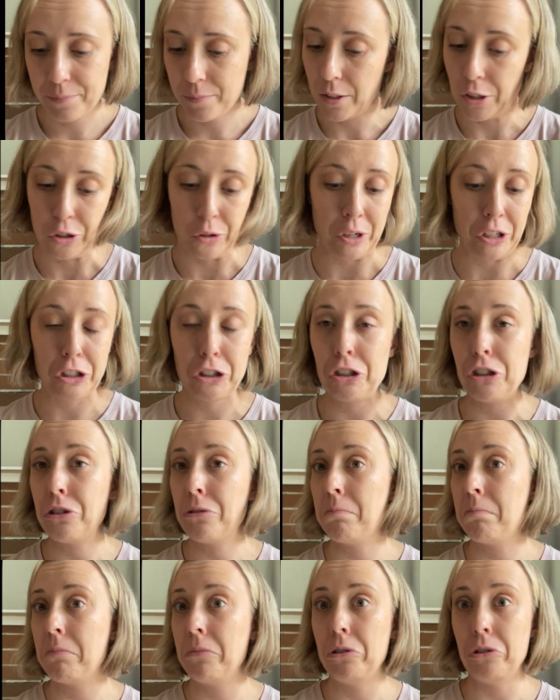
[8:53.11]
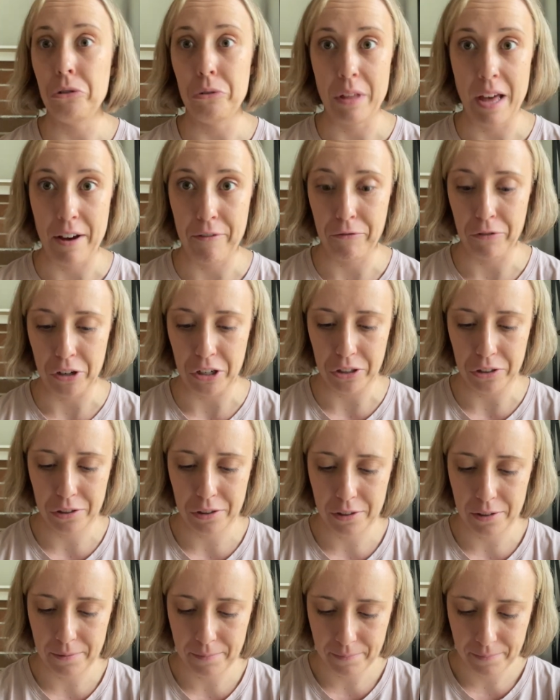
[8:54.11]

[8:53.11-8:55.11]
So let's just do that first.